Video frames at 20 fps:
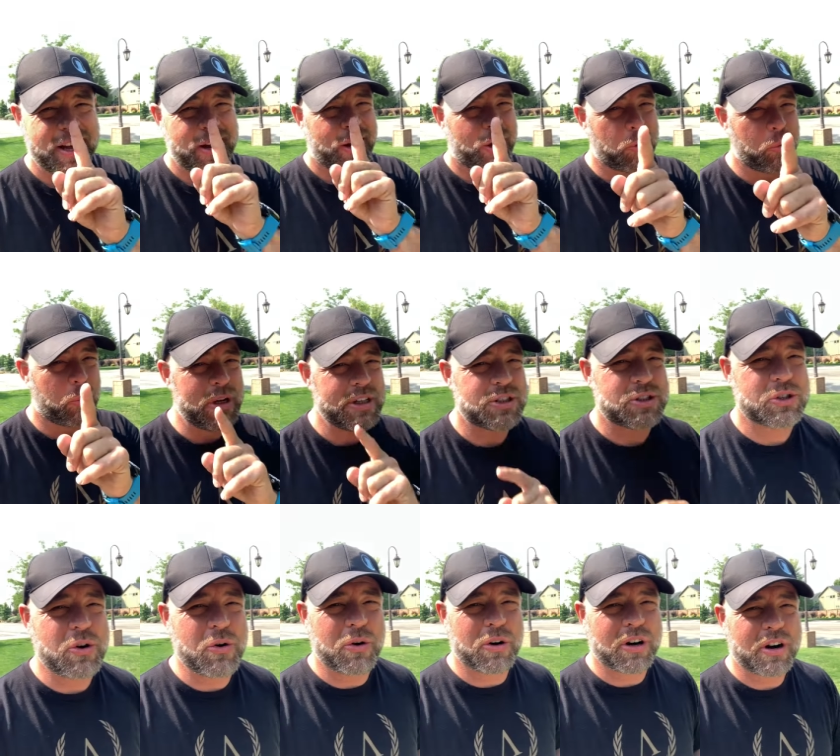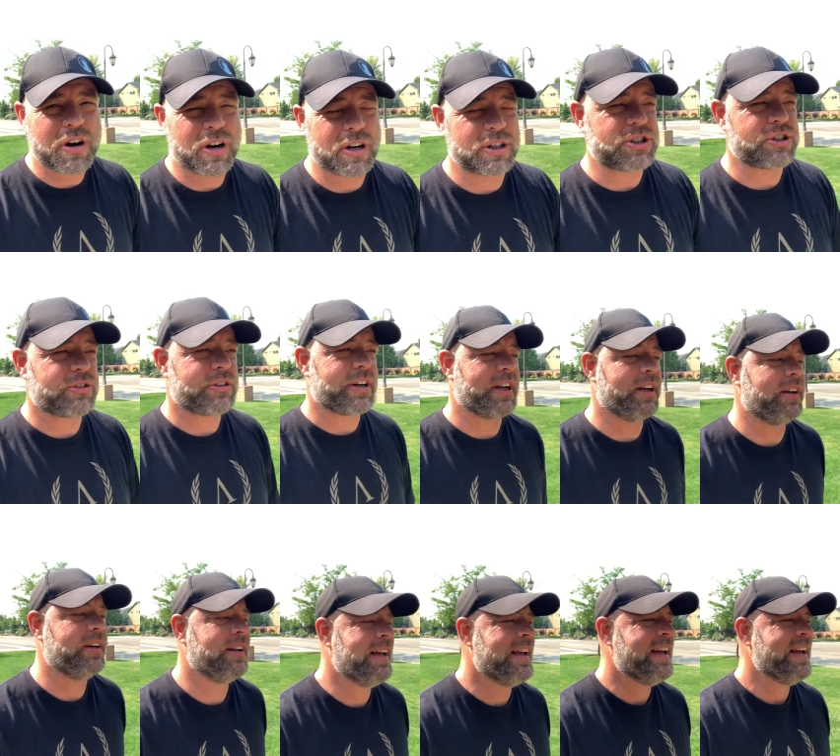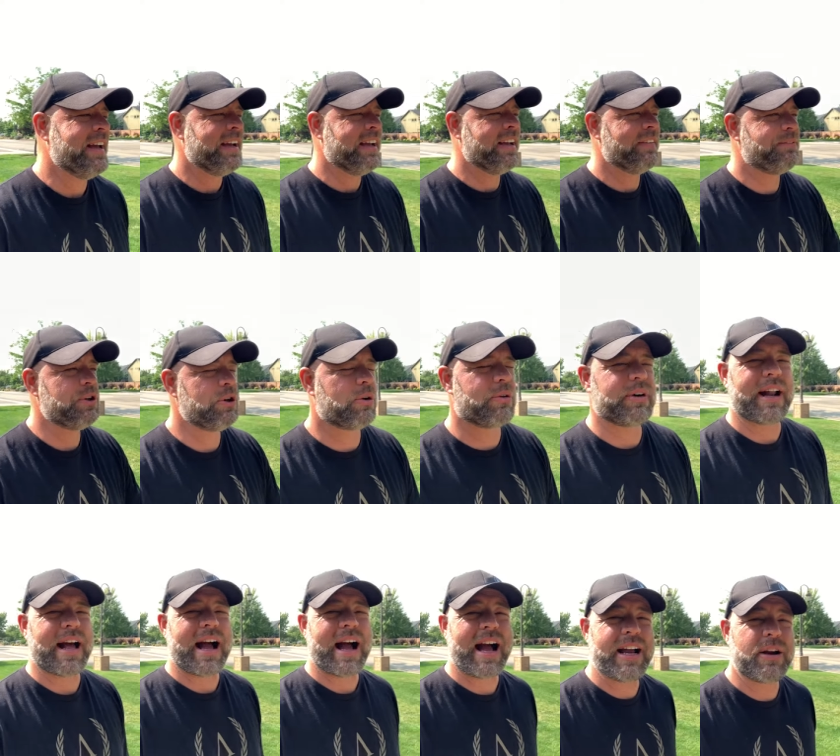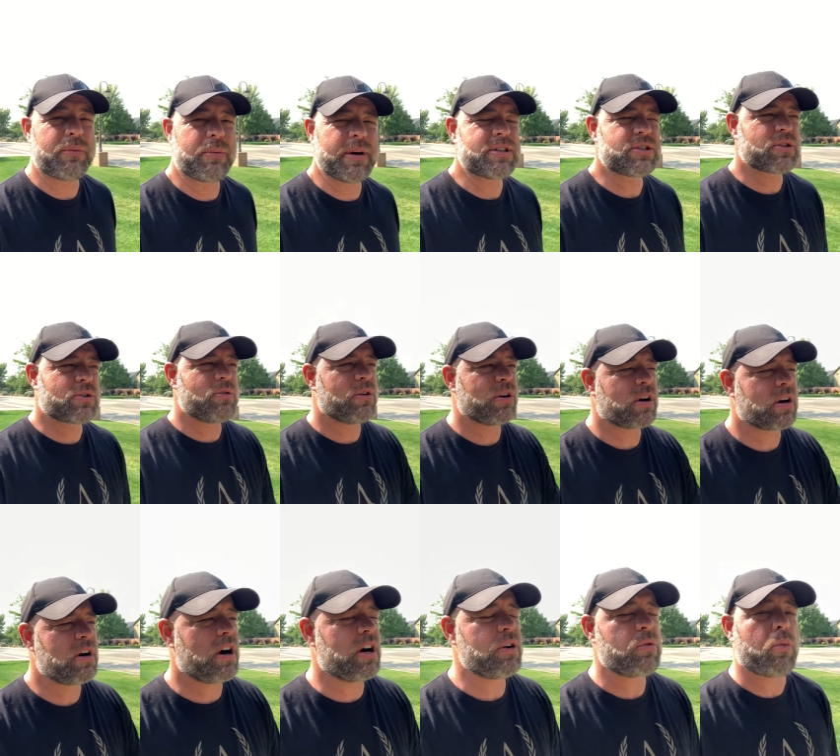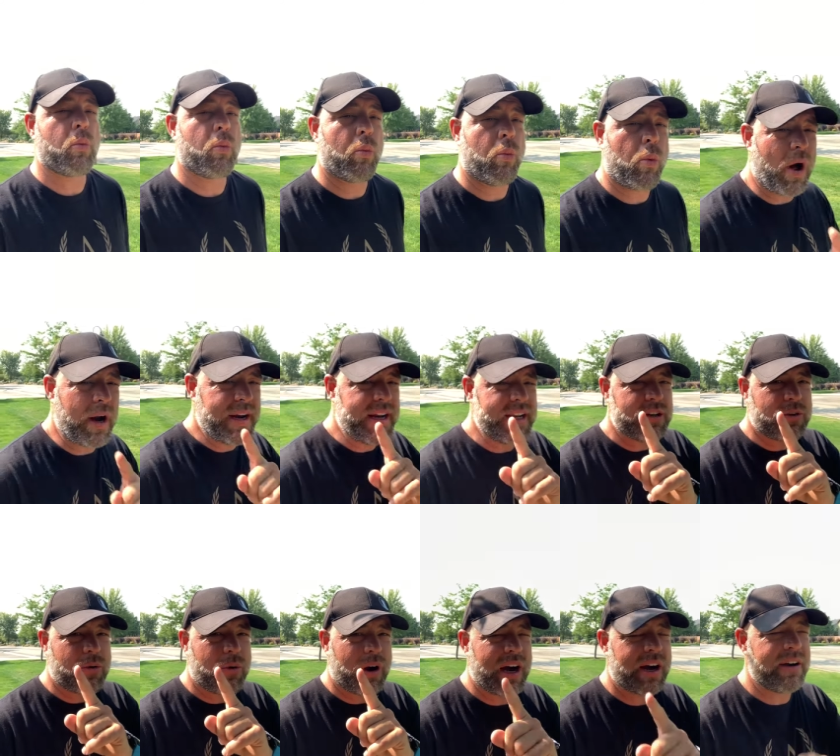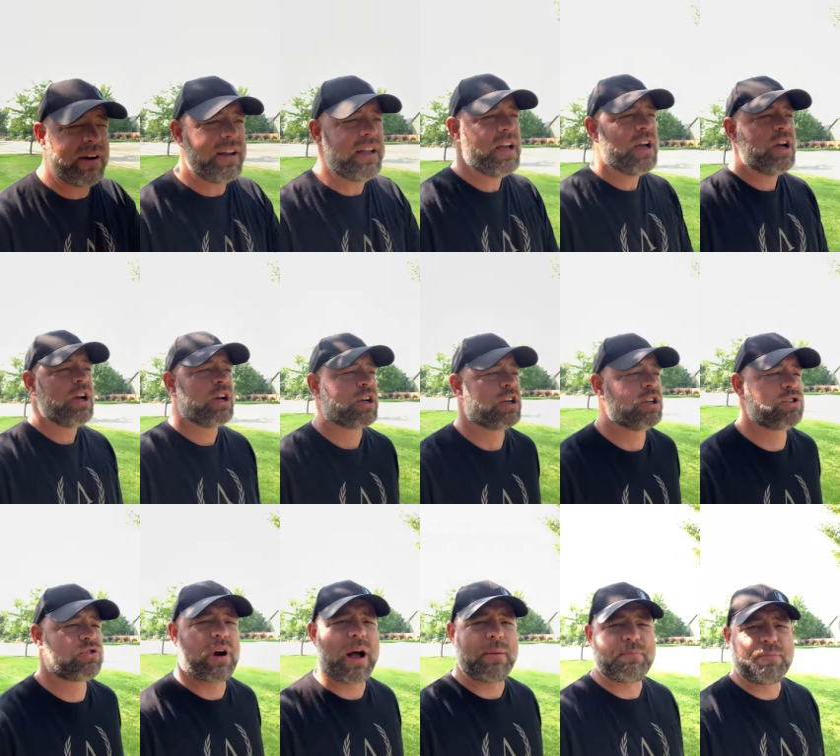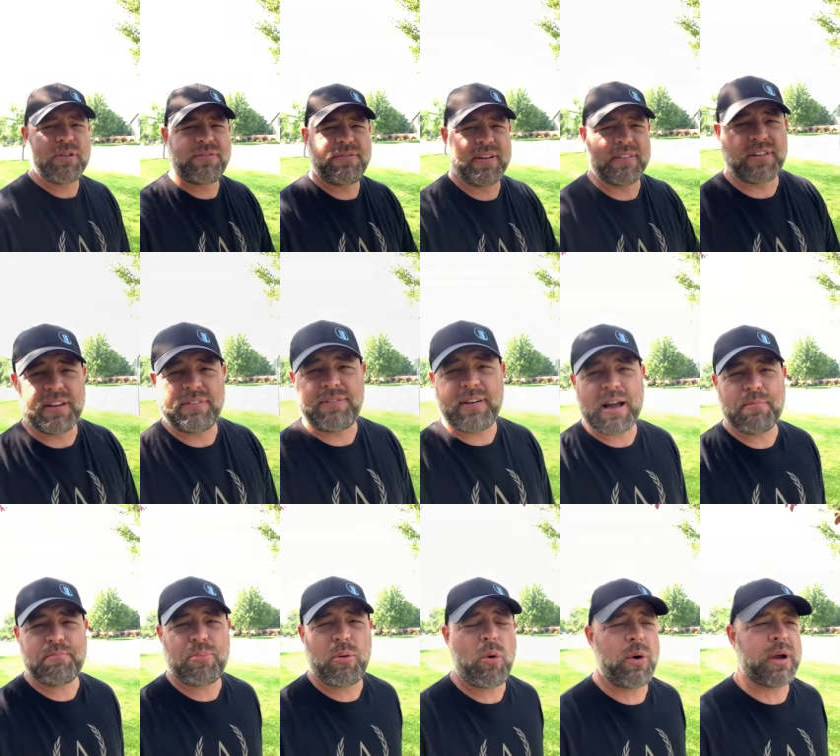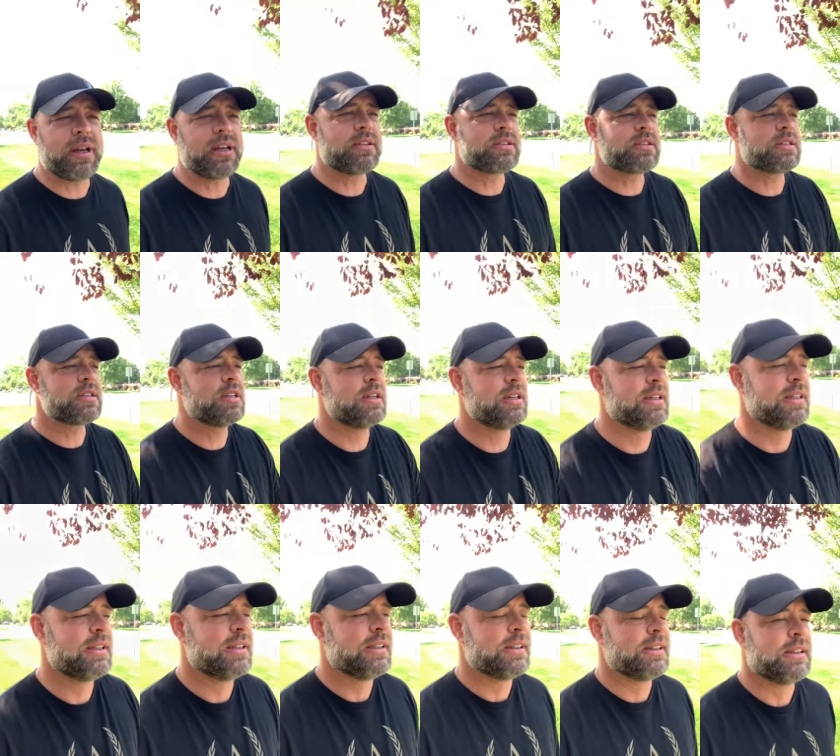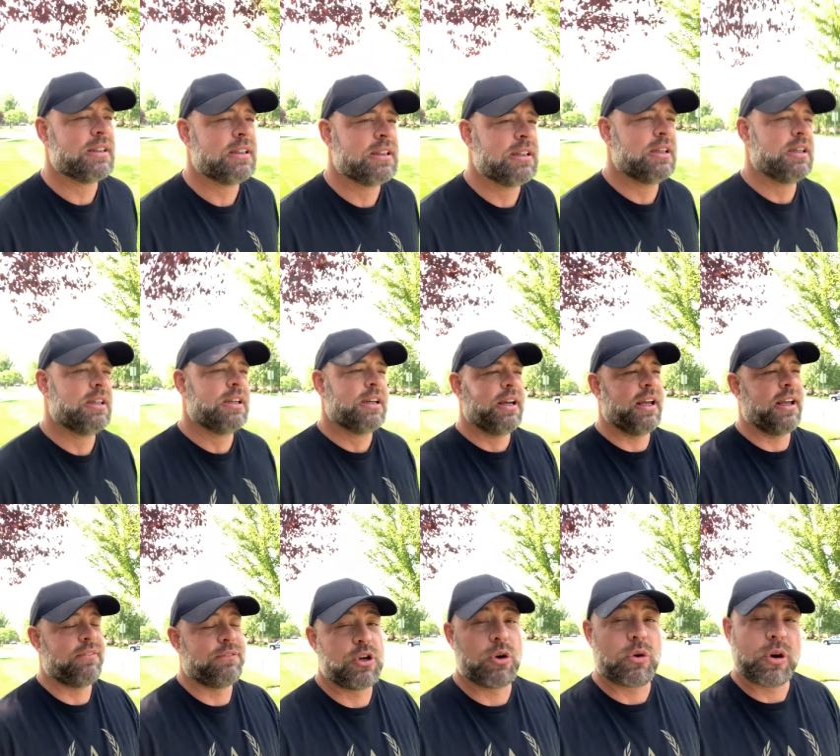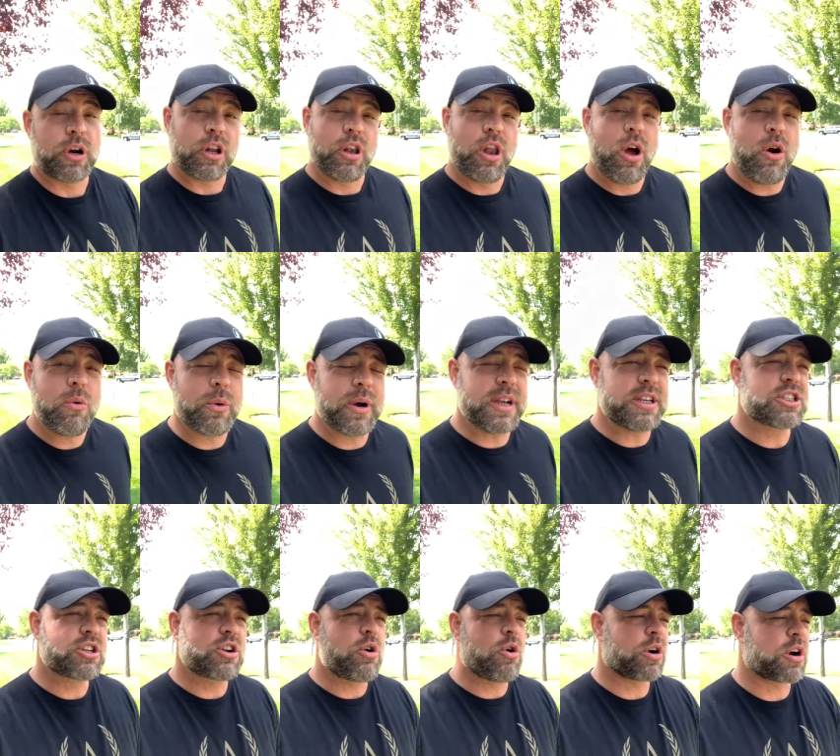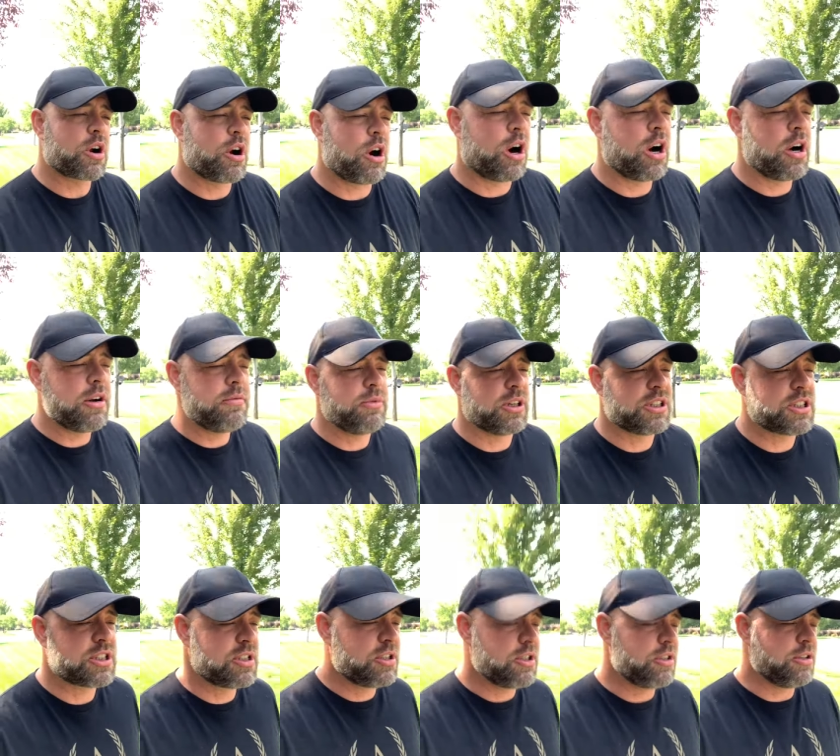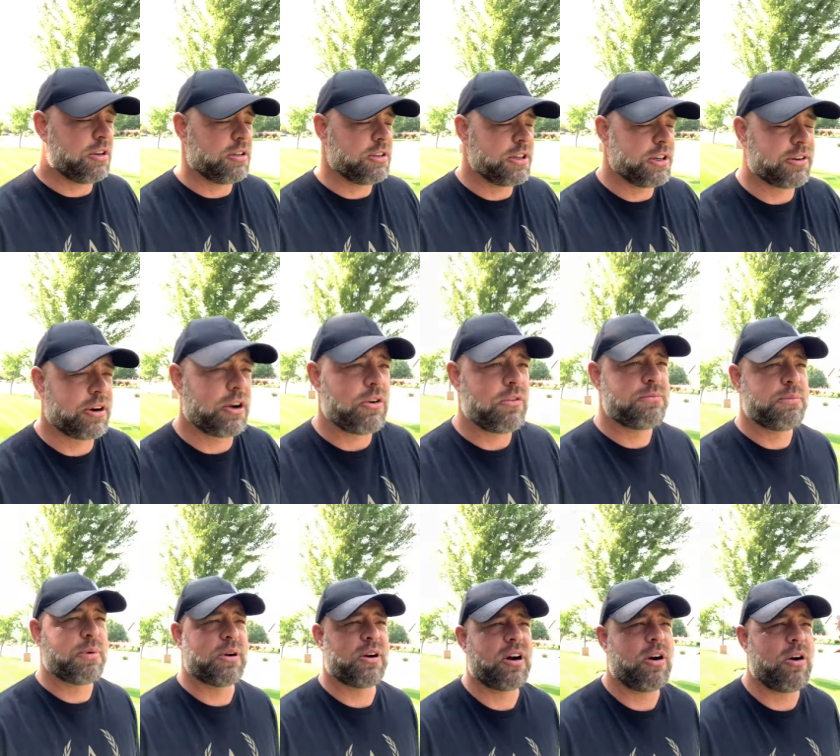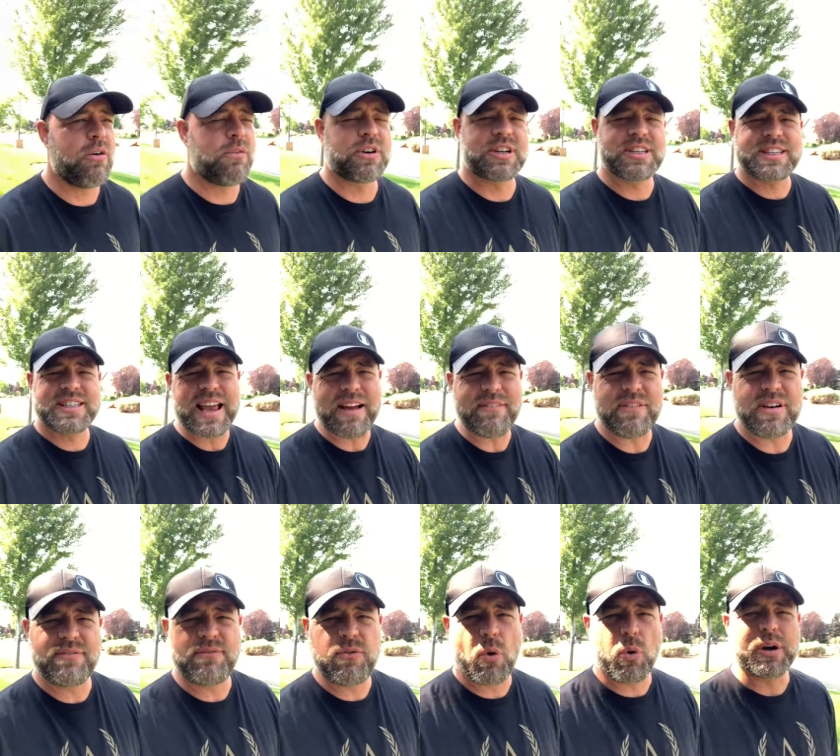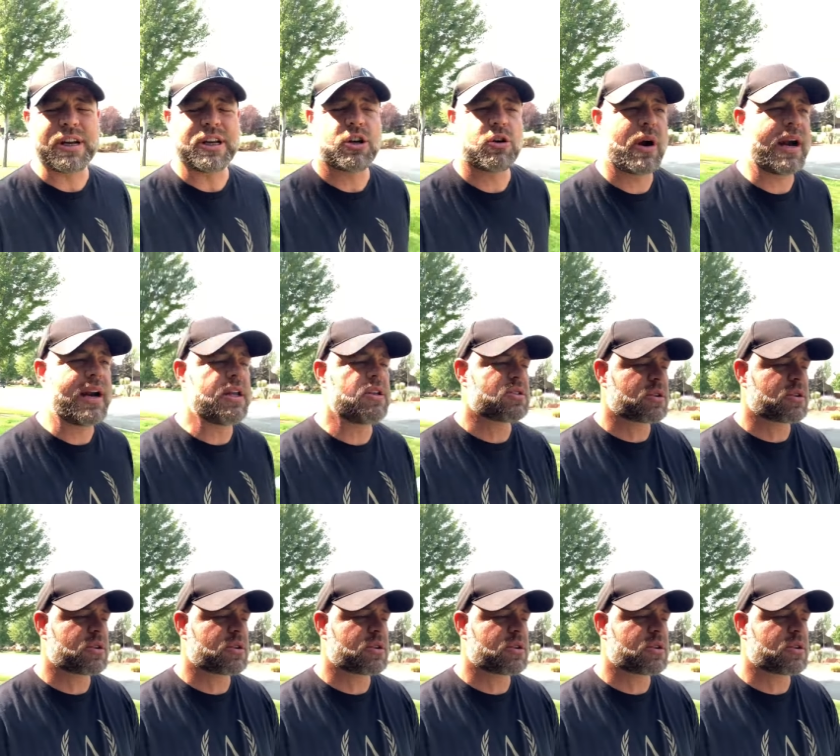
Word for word: on what scorecard you're in. If you're in a high risk scorecard, one inquiry could drop you 55 points. If you're in a low risk scorecard, which you know you're over 740 credit